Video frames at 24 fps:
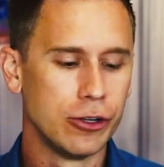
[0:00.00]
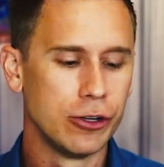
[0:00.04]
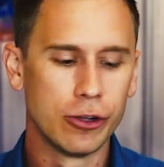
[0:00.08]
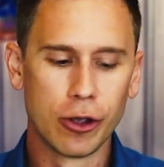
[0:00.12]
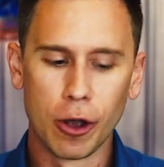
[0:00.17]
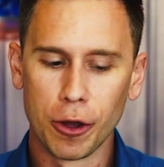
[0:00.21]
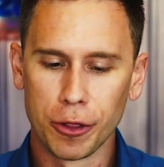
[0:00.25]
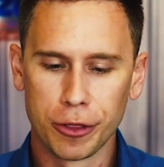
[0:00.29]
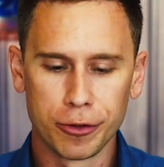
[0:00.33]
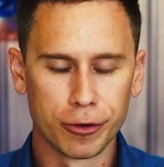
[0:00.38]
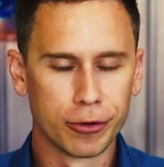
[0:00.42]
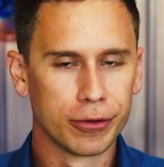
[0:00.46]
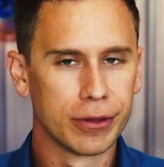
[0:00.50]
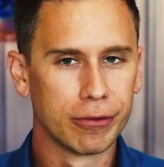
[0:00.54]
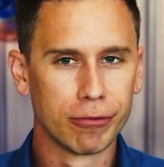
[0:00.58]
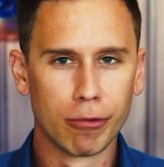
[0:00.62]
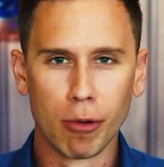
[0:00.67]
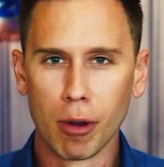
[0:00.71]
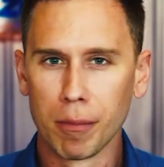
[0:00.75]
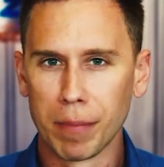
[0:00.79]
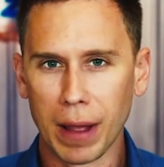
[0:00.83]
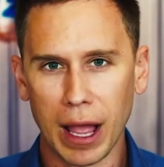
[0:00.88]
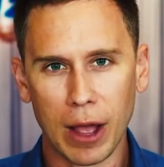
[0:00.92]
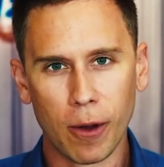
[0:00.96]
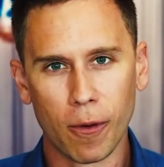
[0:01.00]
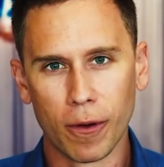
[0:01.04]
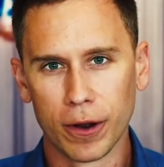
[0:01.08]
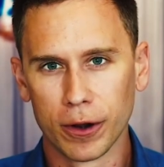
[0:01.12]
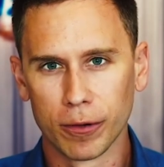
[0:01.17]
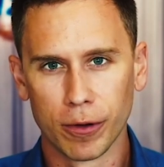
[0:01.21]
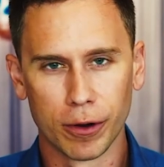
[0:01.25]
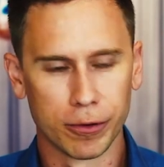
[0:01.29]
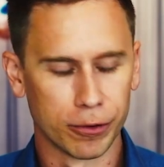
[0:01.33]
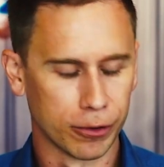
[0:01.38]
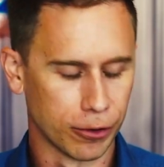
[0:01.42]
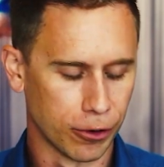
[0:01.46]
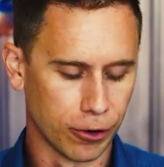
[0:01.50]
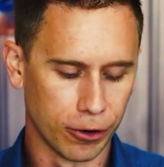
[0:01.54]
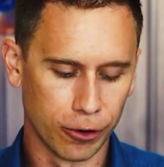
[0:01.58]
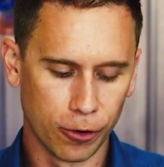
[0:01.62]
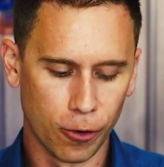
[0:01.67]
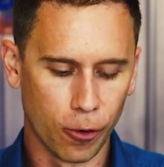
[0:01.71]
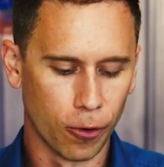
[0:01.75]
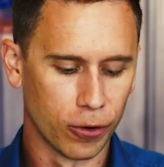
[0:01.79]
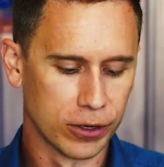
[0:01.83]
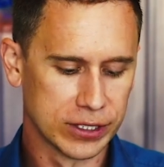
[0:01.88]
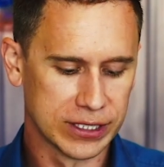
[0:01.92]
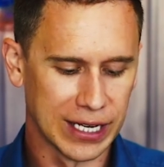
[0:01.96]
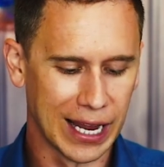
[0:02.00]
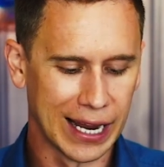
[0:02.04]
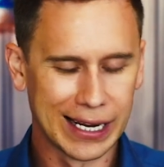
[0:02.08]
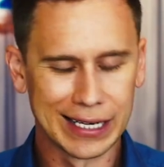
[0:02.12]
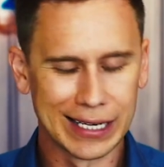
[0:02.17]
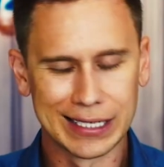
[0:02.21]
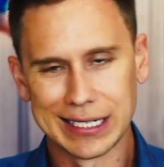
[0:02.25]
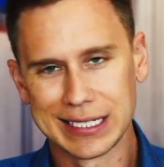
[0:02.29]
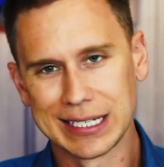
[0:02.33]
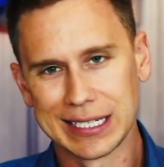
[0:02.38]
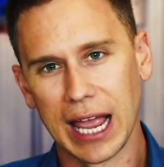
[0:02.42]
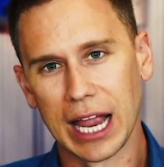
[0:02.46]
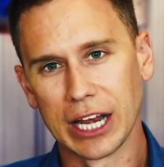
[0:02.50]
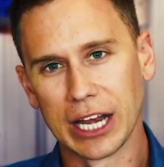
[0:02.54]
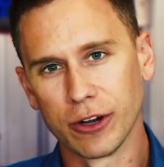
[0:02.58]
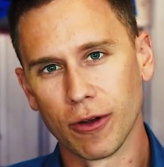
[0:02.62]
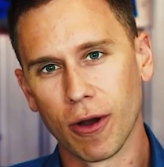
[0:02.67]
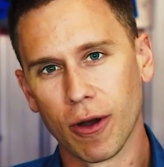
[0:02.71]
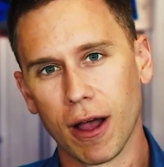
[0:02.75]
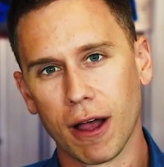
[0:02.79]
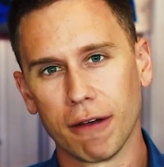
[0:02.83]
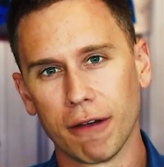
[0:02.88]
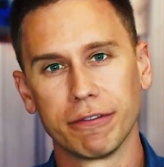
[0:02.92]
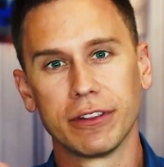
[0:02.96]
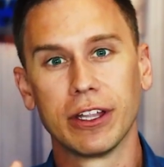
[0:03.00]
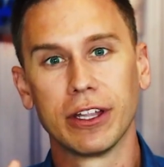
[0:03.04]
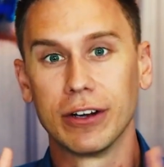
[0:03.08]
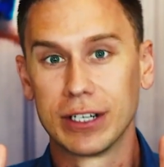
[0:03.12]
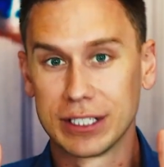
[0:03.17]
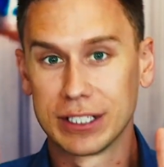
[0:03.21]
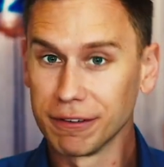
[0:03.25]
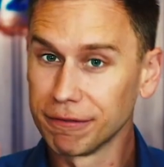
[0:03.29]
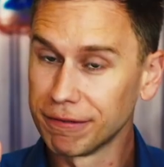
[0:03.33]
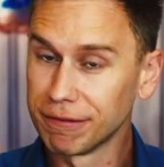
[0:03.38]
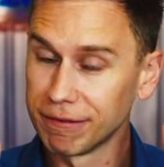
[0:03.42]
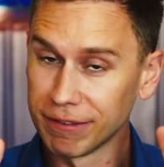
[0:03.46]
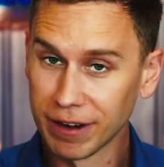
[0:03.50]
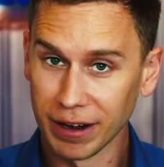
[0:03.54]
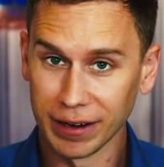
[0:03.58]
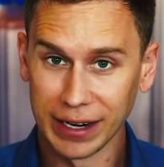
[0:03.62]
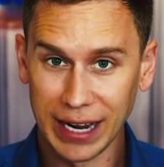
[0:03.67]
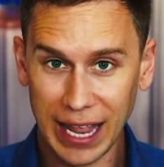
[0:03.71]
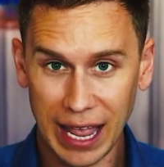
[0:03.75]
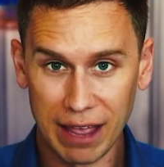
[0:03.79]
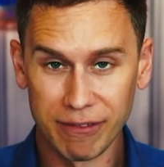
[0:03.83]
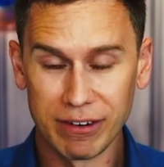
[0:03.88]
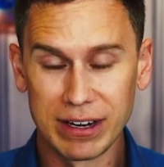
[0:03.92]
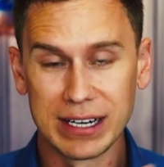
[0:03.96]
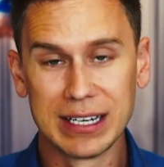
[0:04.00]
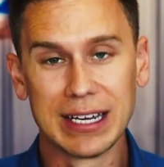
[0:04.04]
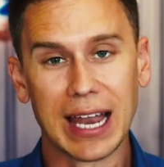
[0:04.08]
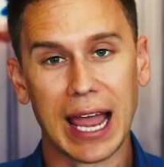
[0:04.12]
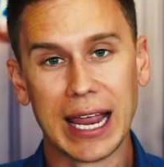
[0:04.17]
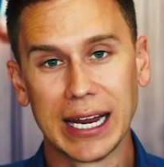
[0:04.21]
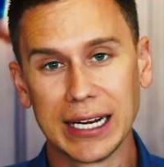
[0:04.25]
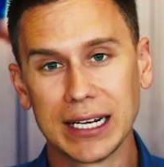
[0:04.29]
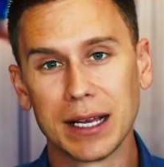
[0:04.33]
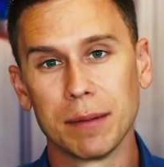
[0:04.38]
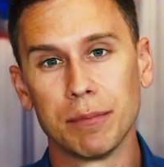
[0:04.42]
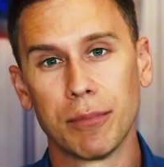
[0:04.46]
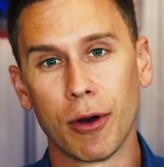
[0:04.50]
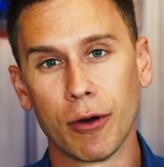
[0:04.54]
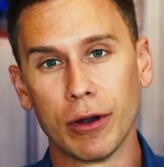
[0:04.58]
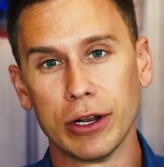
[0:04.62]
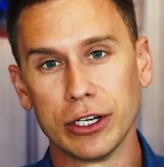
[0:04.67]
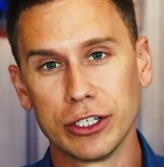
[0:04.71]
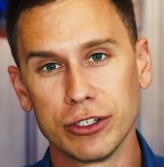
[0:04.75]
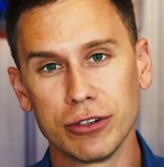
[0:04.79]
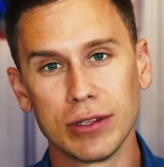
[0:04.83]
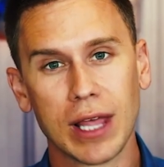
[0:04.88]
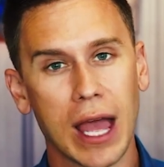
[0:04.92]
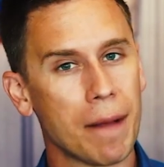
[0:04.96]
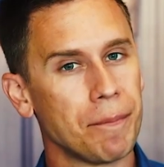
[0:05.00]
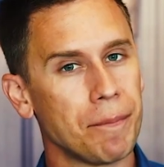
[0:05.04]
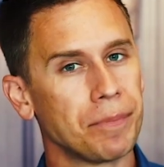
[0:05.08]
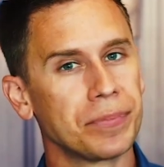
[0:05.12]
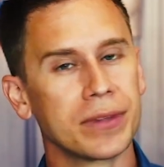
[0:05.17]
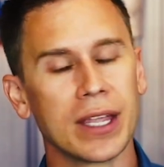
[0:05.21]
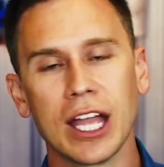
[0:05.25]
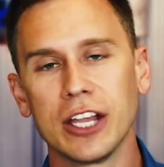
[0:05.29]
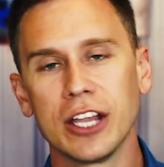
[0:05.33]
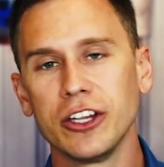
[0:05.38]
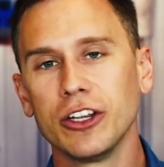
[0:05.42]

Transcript: you go through the Remote Pilot one oh one recurrent course, I get to sign you off. There is a very heavy night component to that.